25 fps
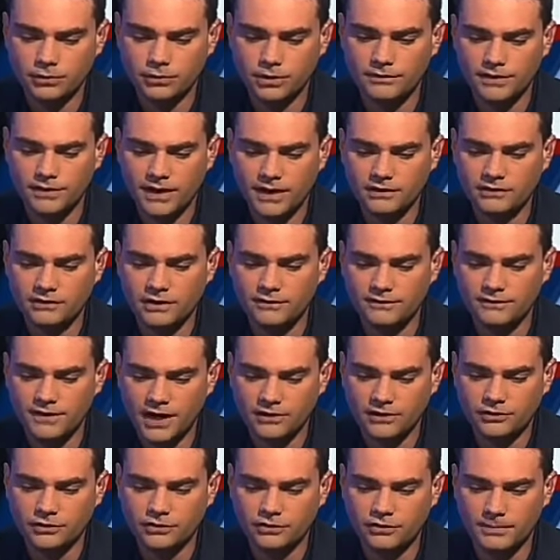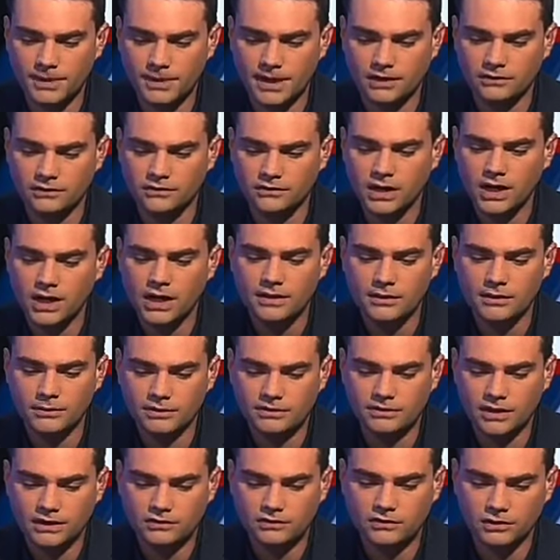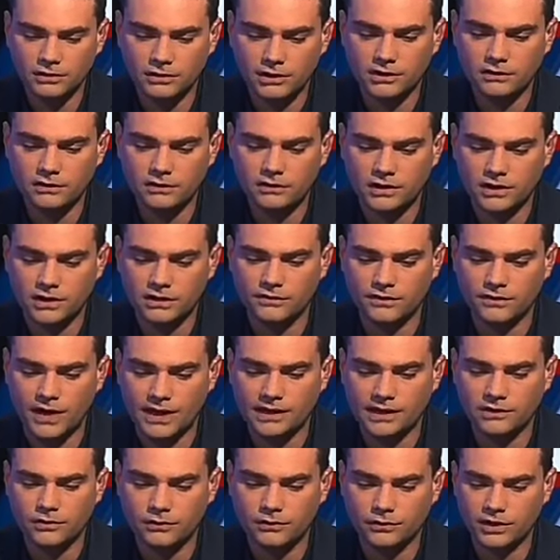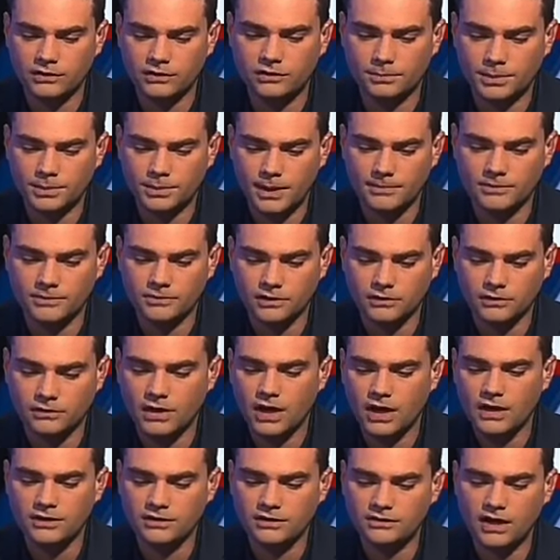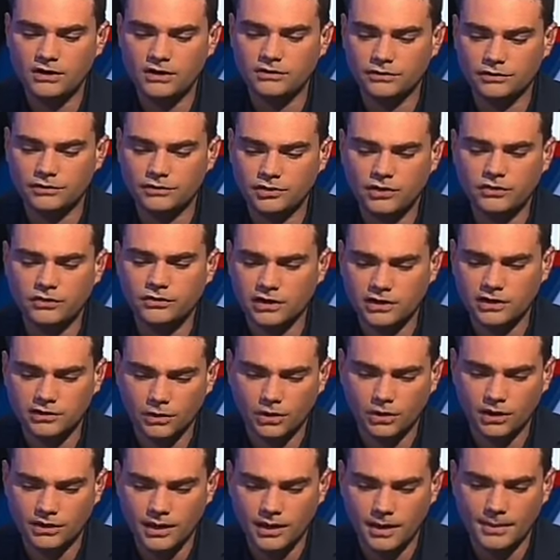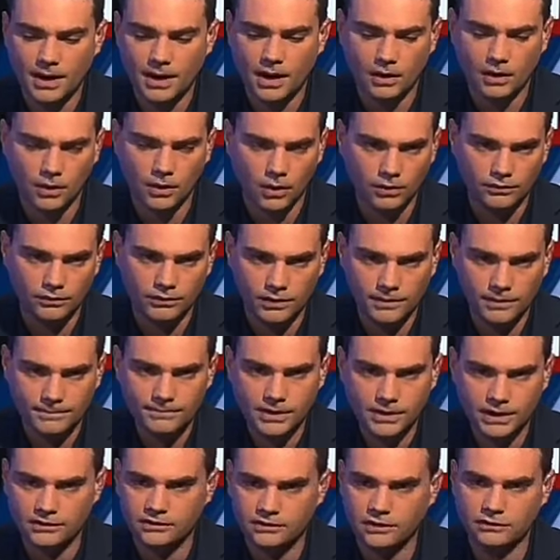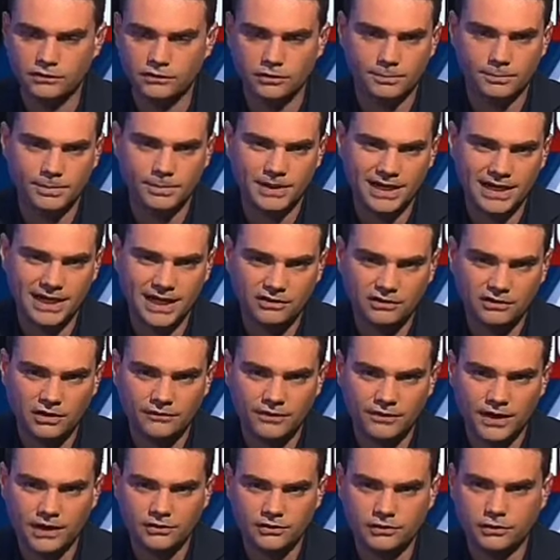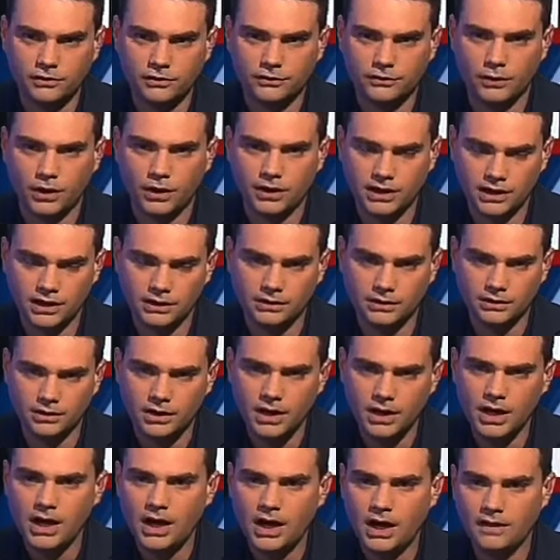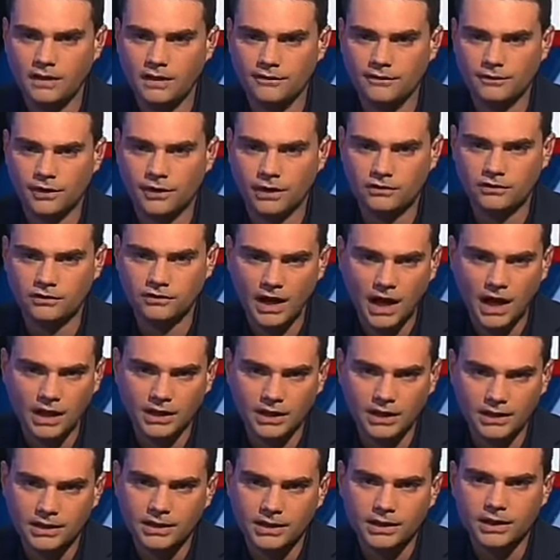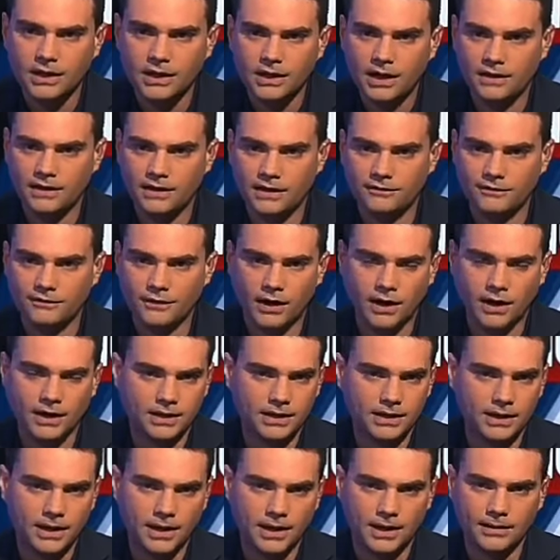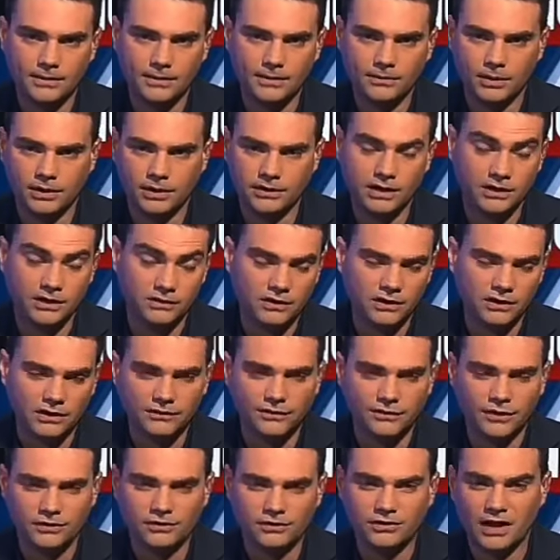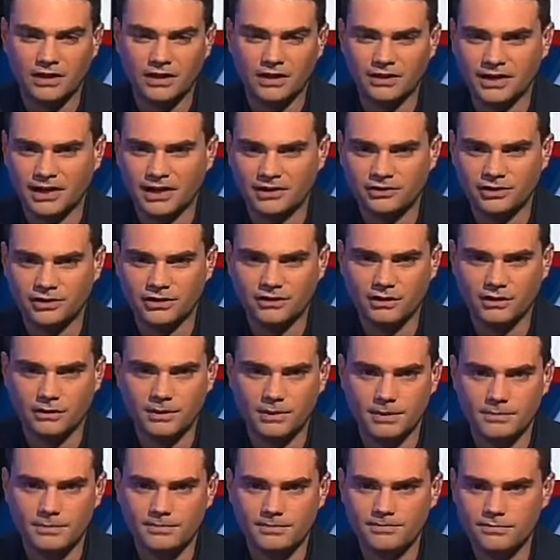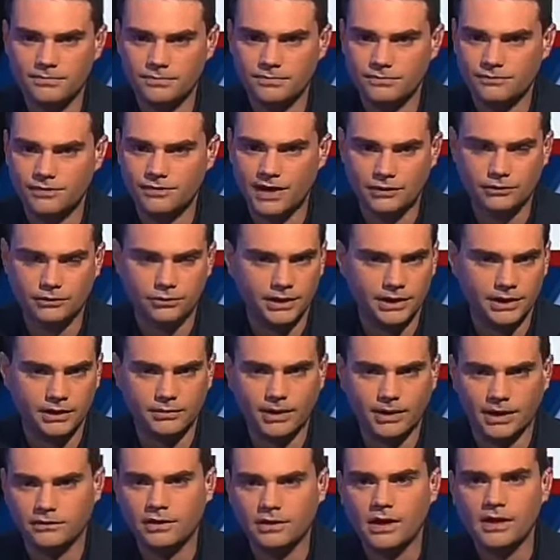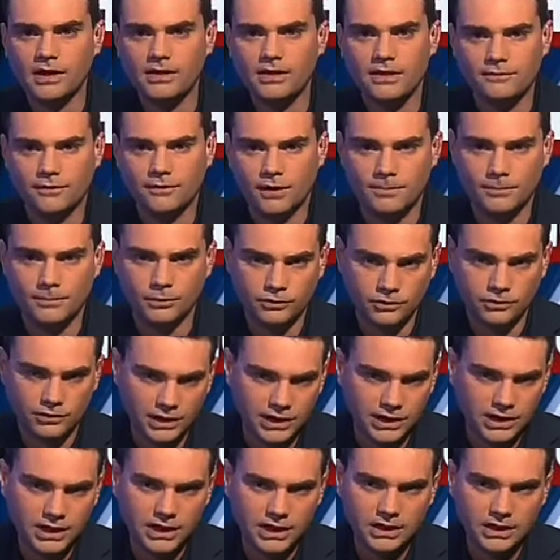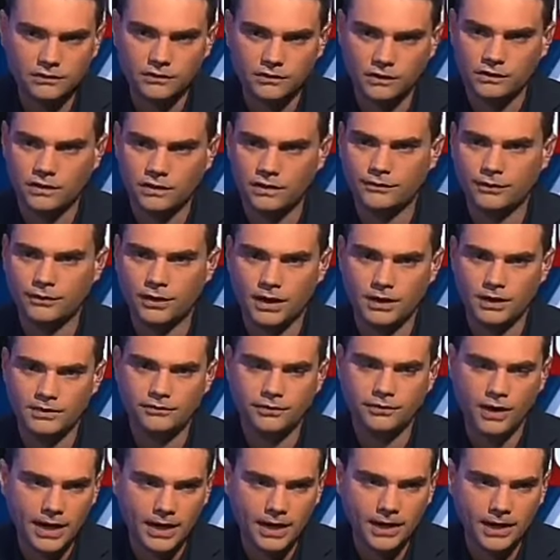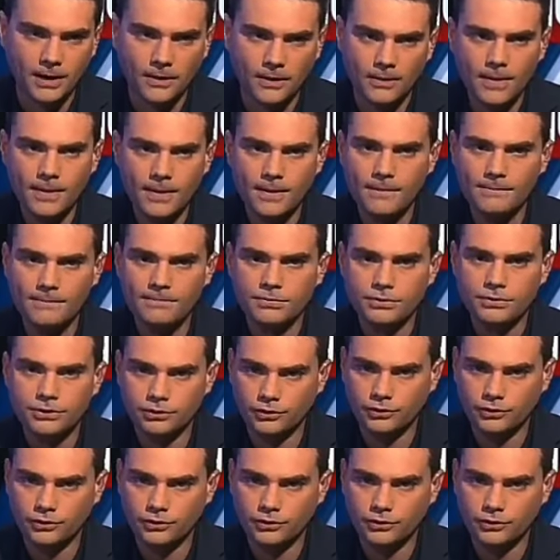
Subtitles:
The history of anti-fascist demands that we take seriously the violence of white supremacists. The days of just ignoring them are over. And he says European anti-fascists fought Hitler, and they fought Stalin, and they fought, well, he didn't say they fought Stalin, actually, because that would be factually incorrect. They fought Mussolini. He says they fought Franco.